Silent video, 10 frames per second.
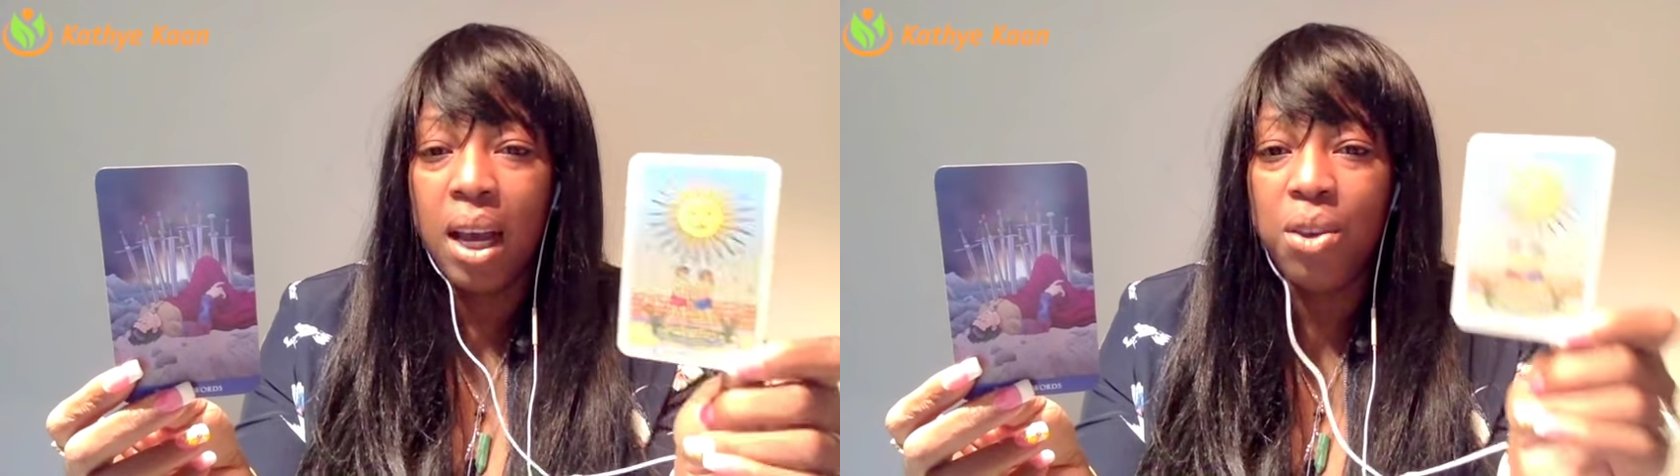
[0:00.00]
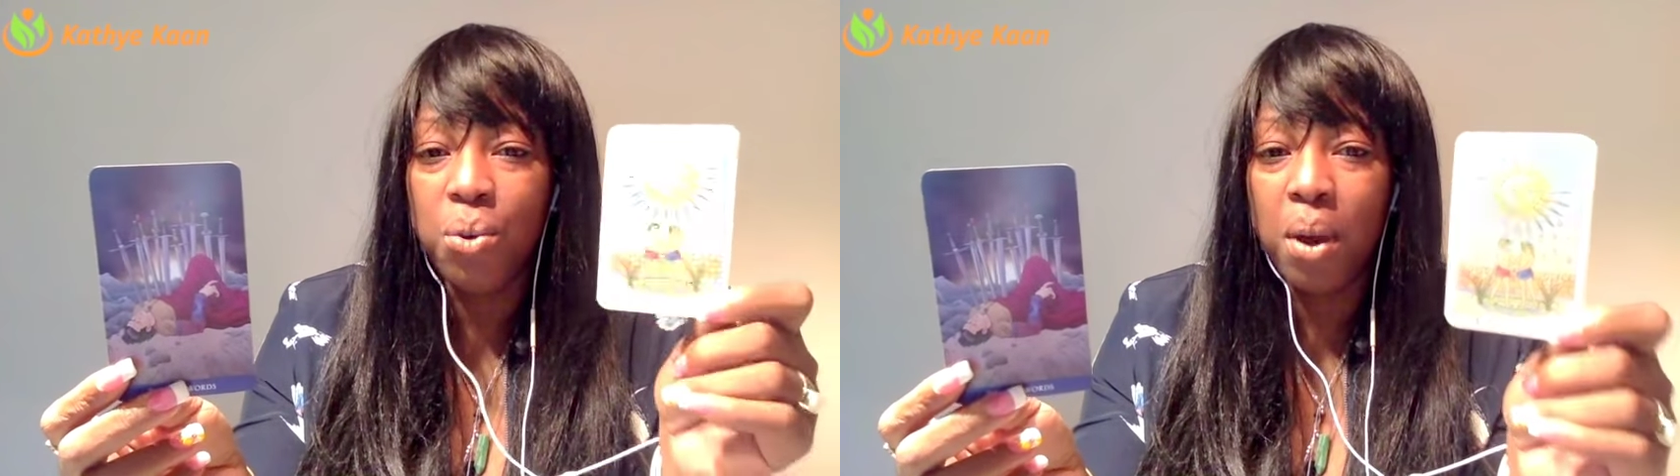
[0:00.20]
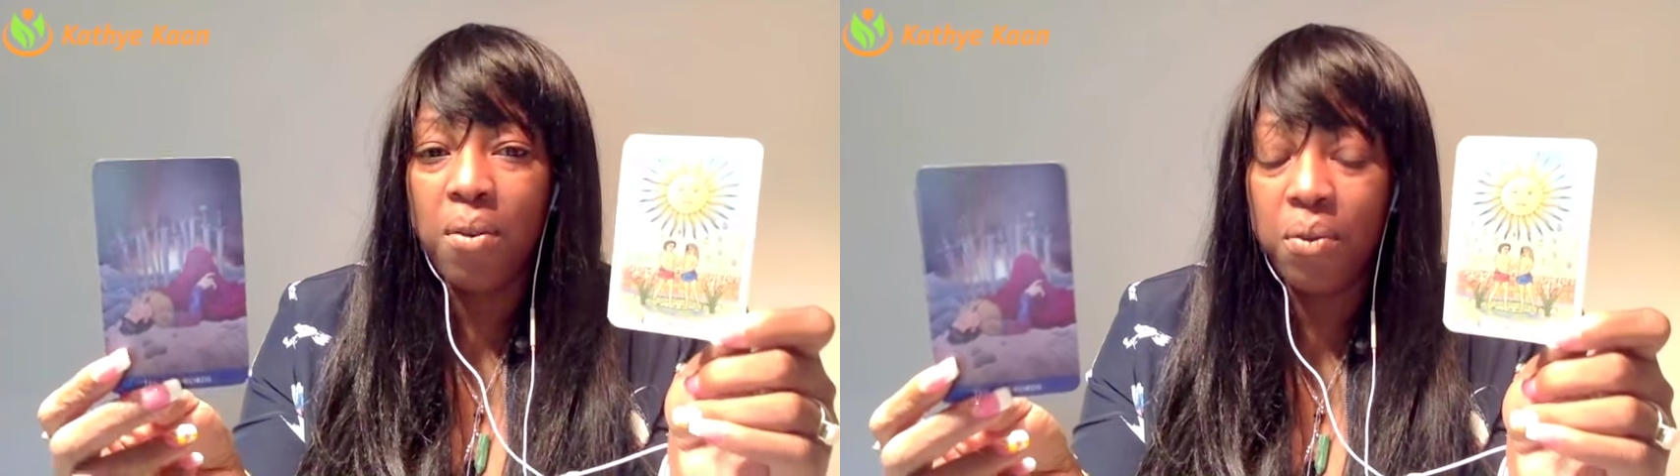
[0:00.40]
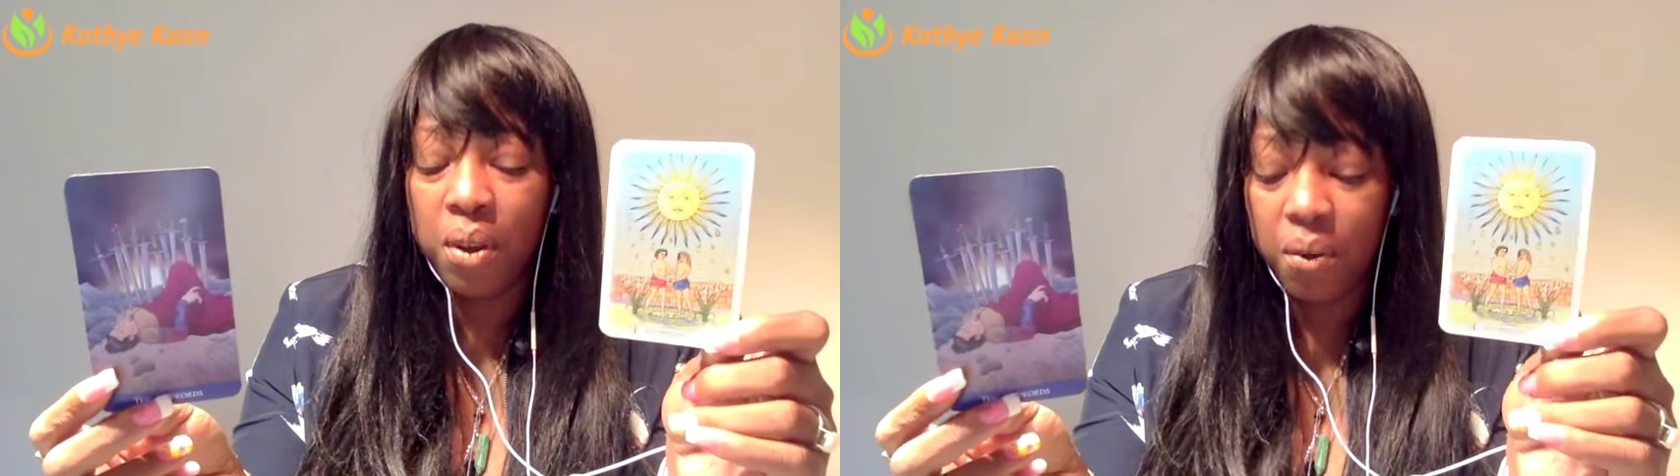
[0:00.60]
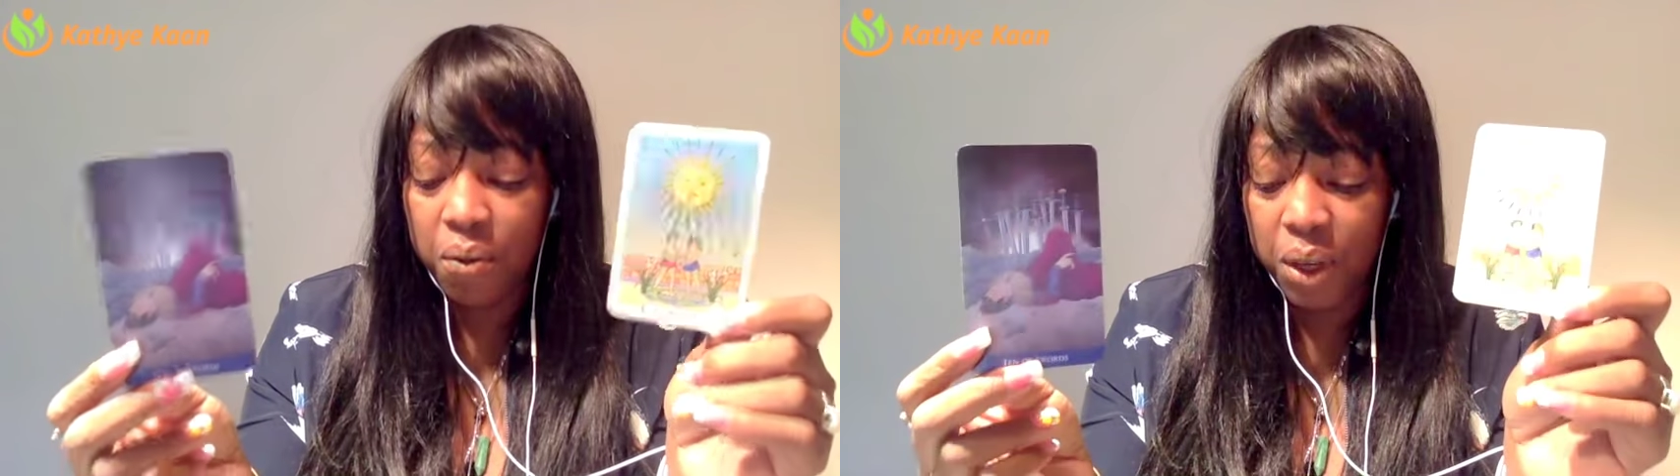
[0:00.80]
you have
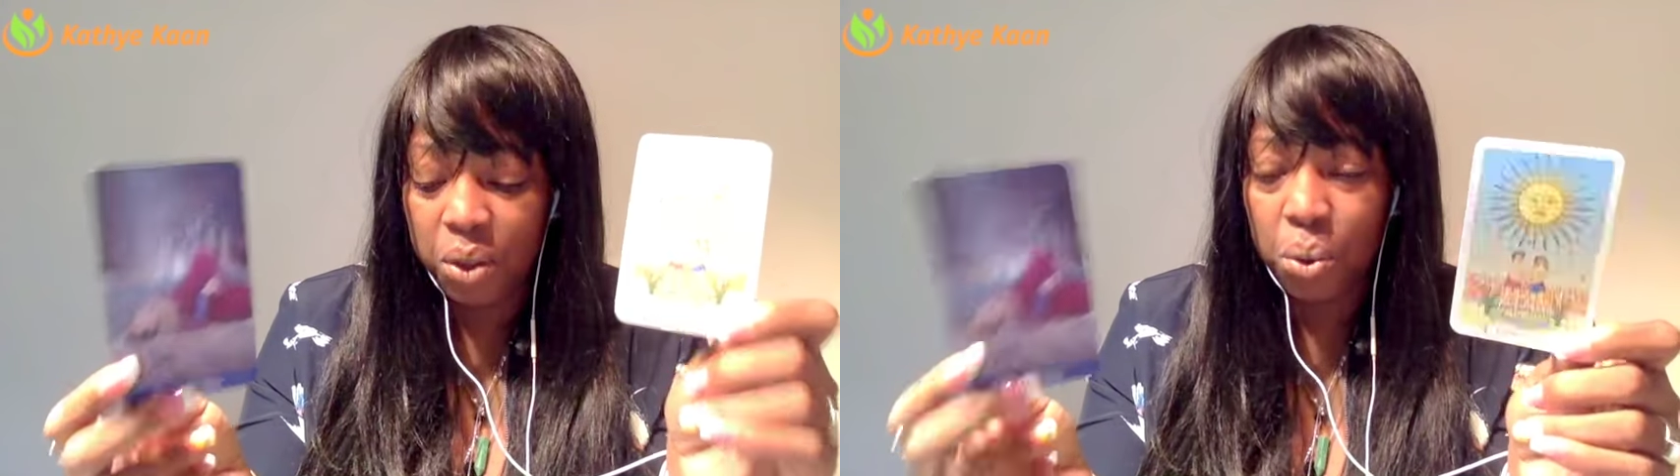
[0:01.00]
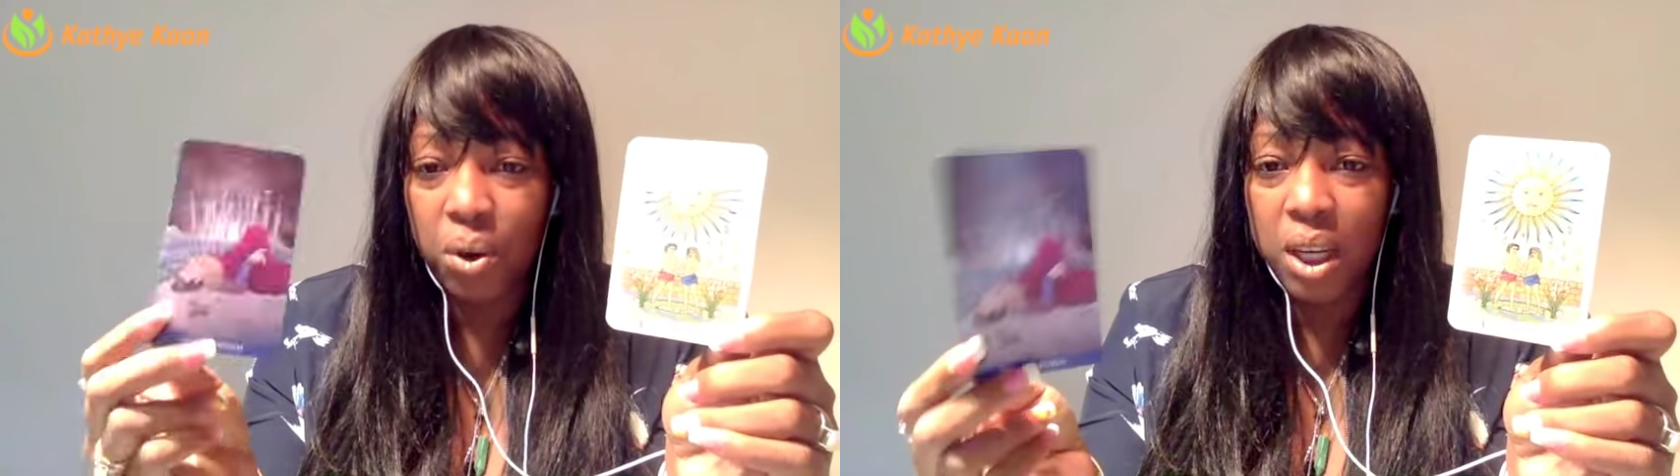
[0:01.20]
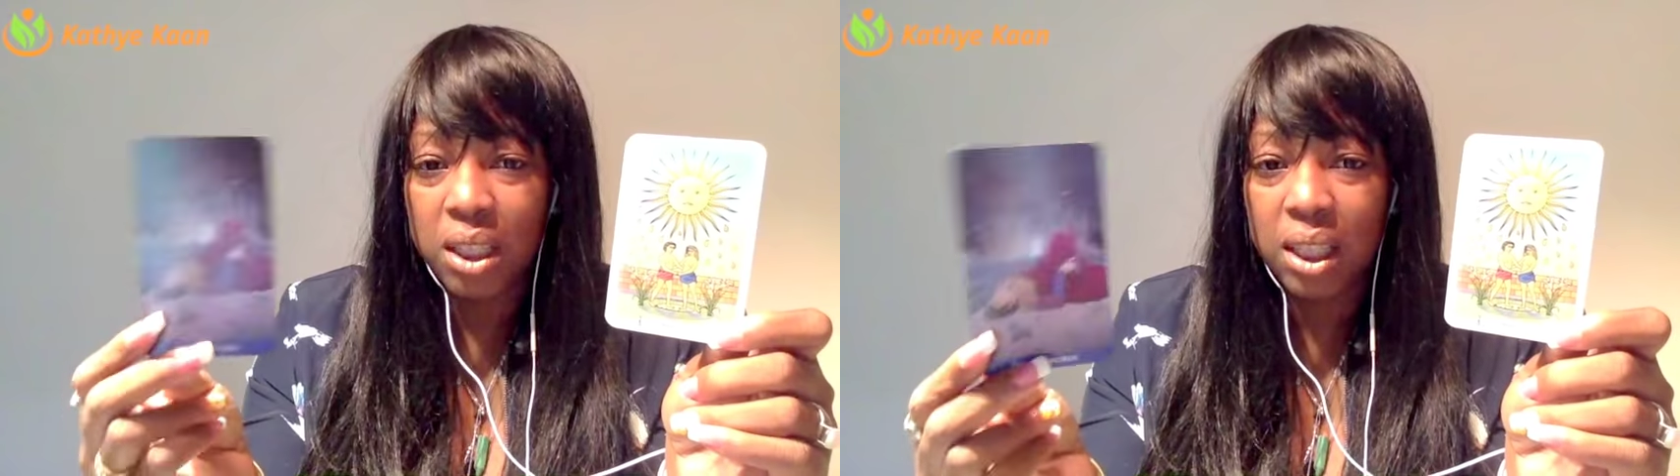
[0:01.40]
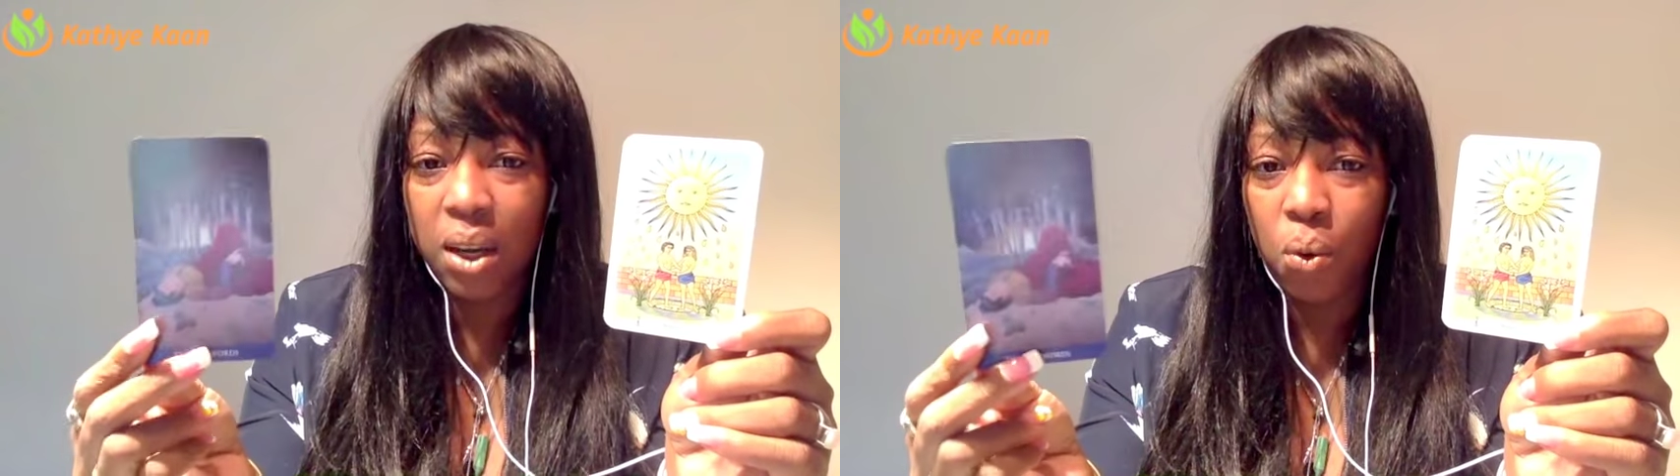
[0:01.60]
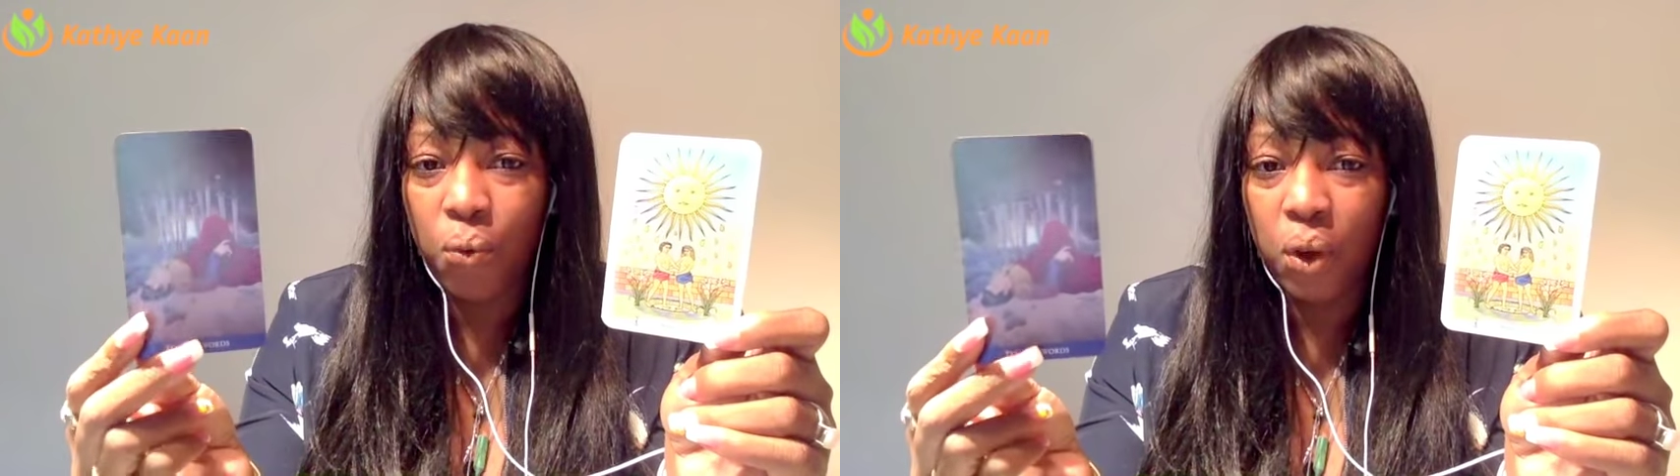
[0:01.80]

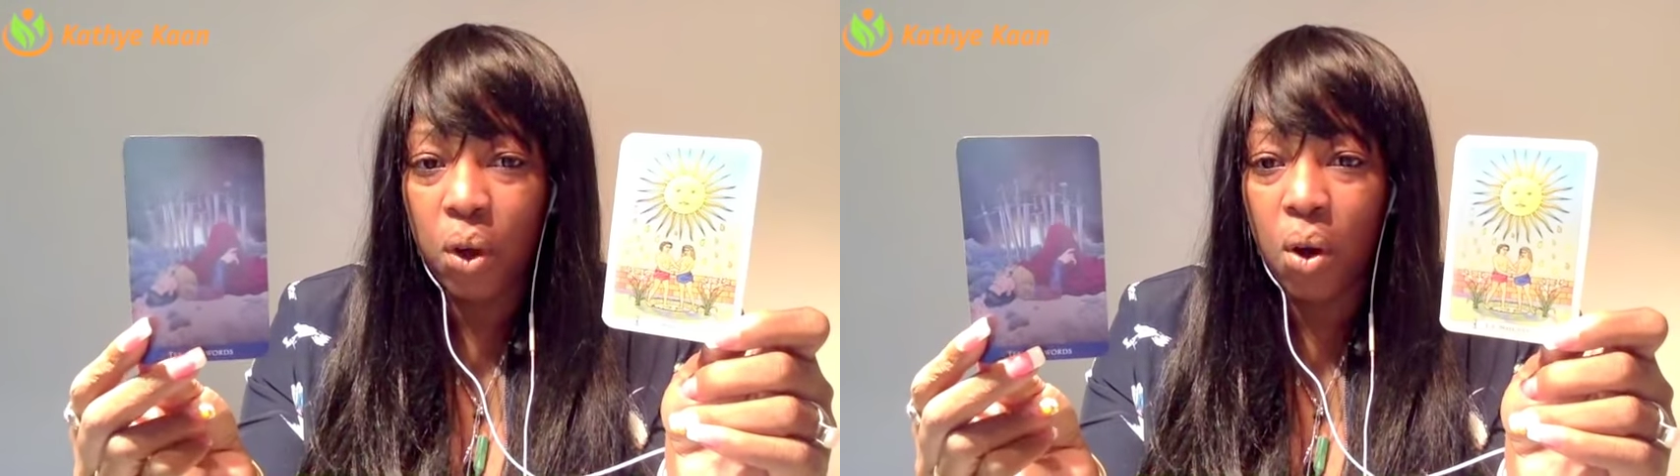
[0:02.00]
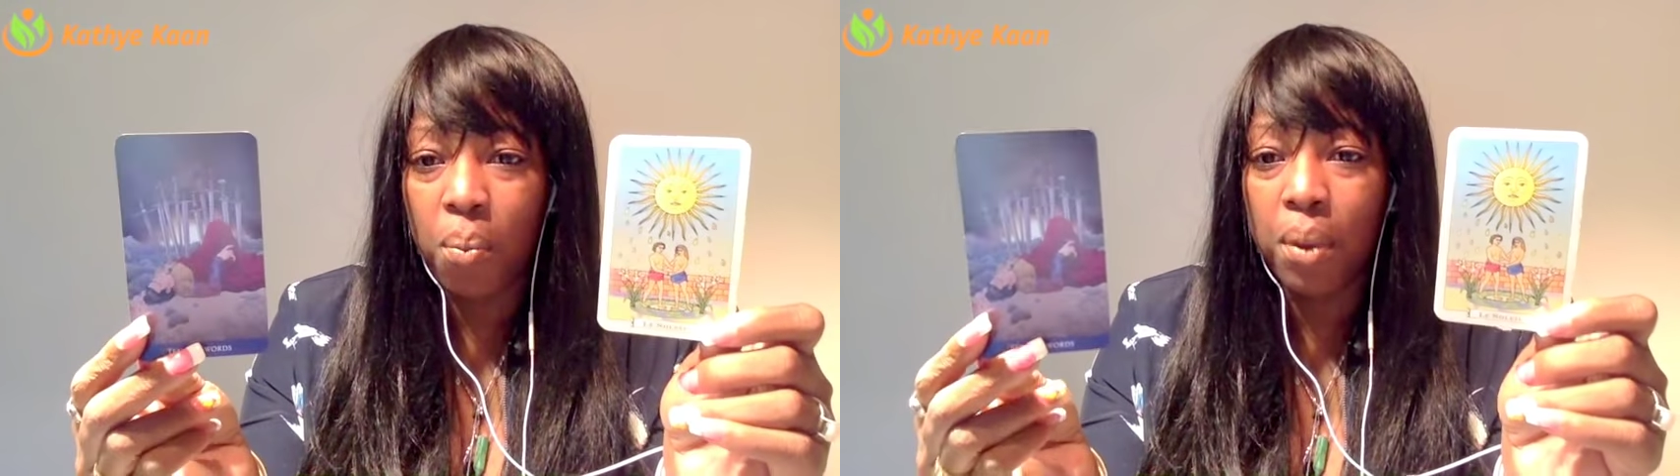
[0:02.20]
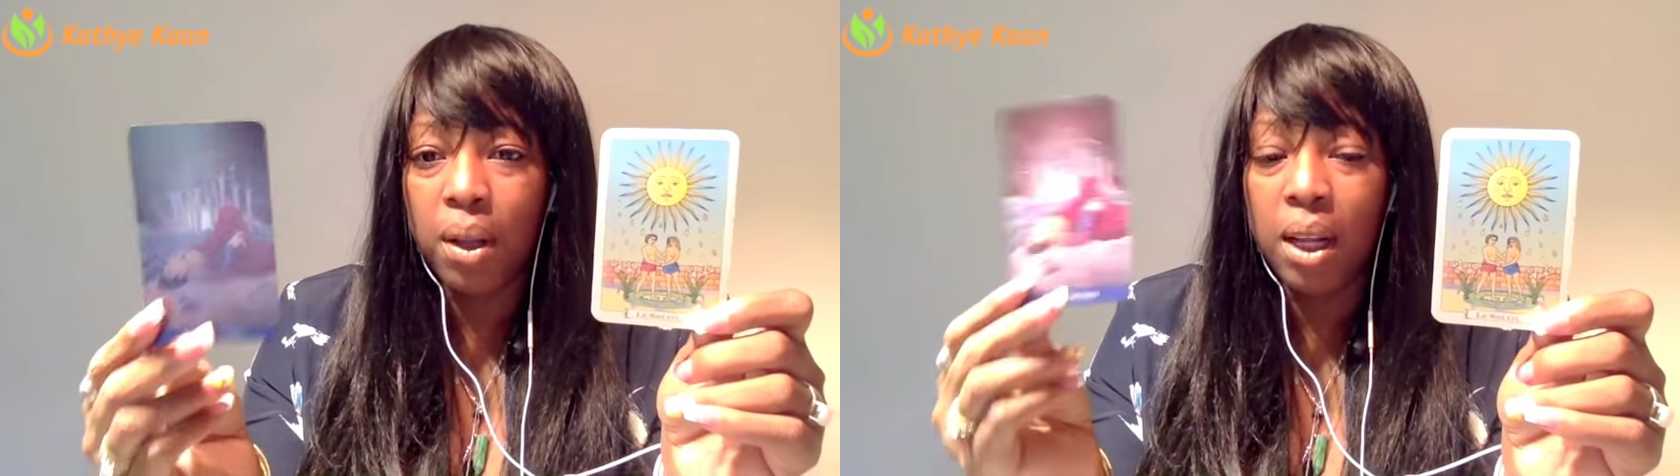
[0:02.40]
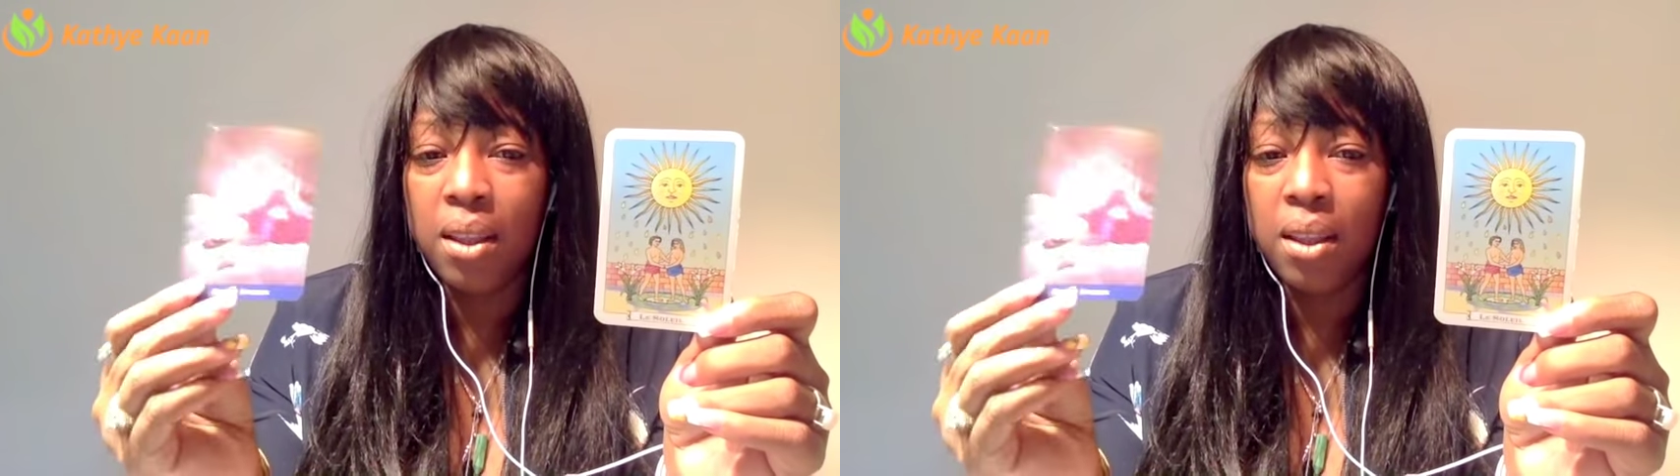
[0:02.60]
victoriously overcome